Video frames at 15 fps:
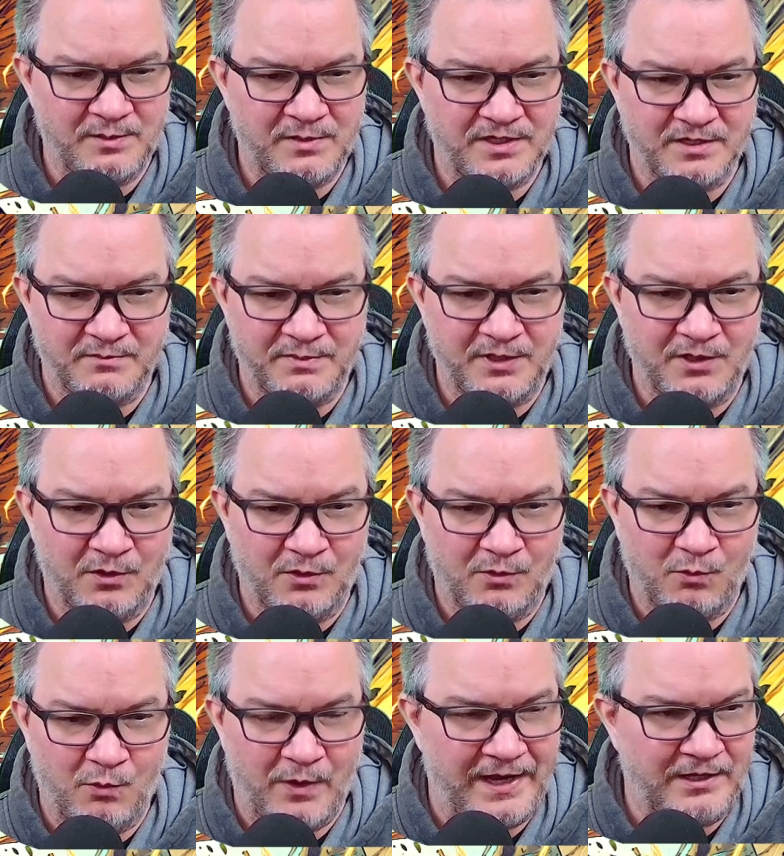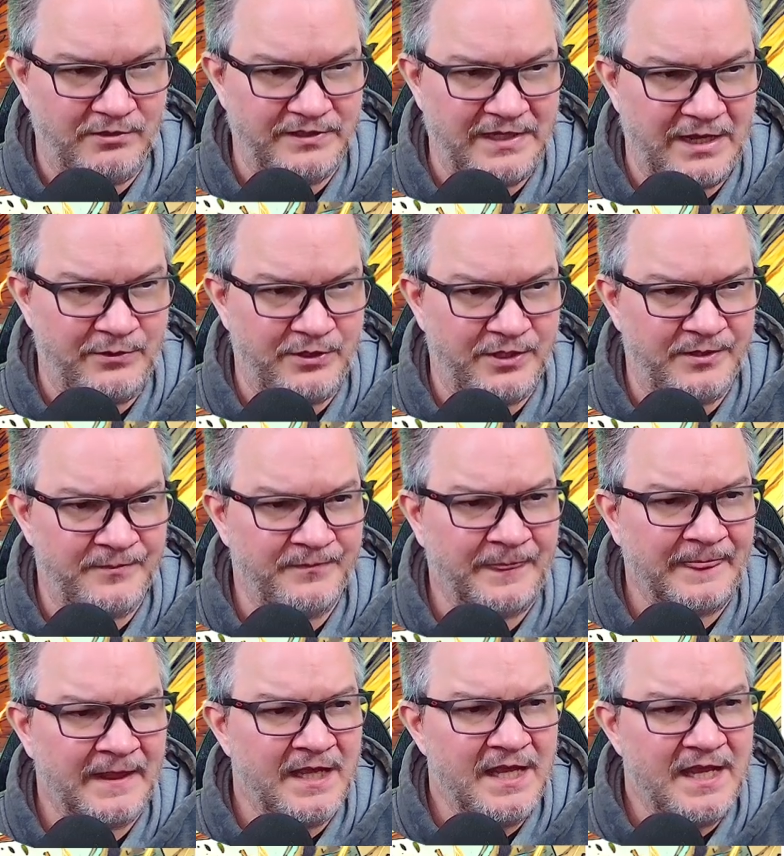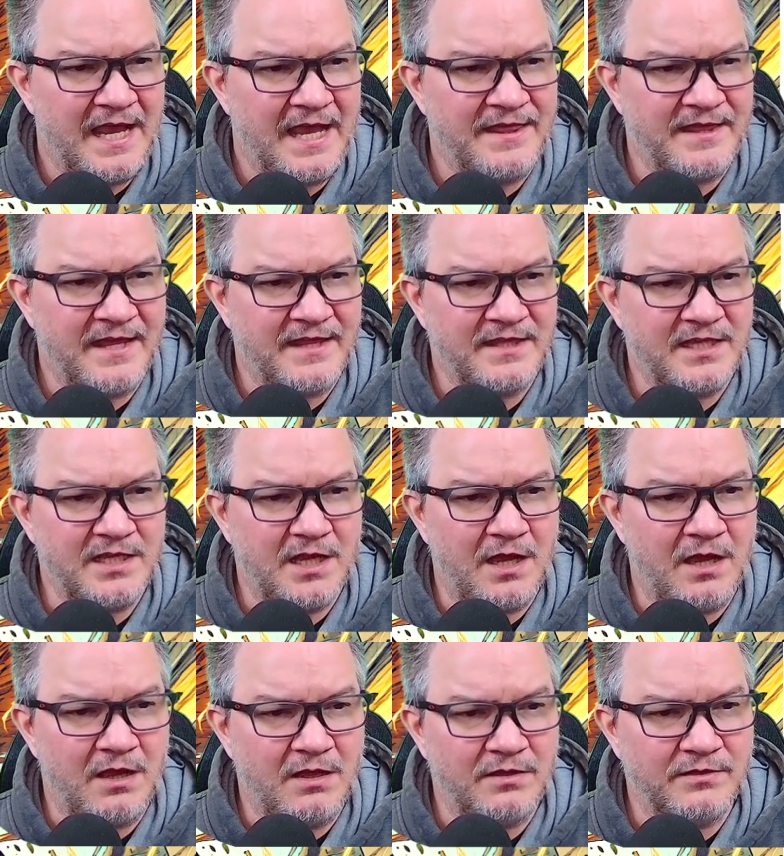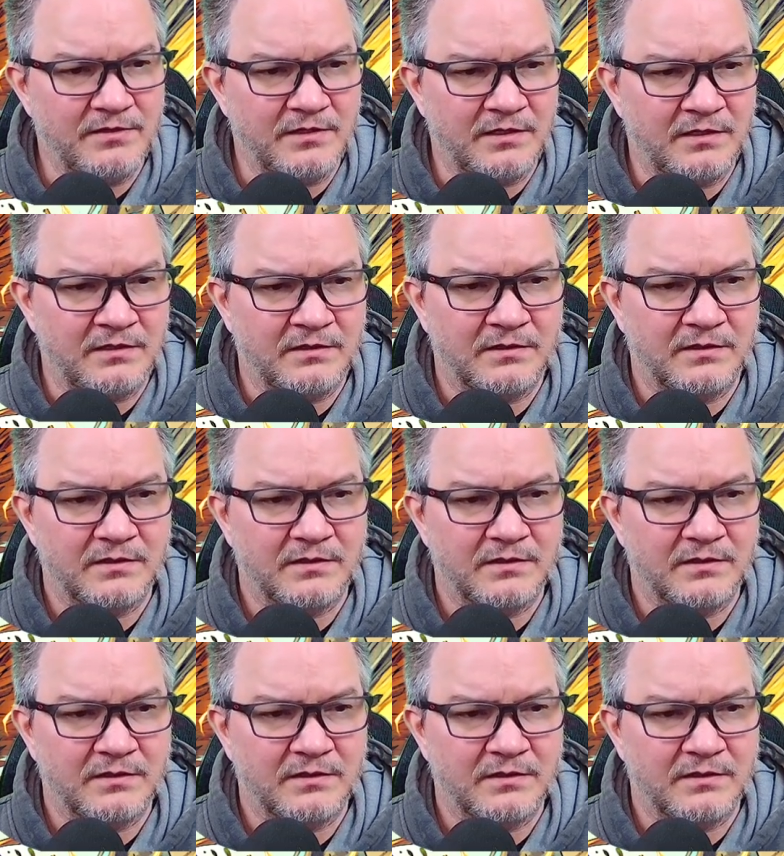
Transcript: your big old whale down here. And then the other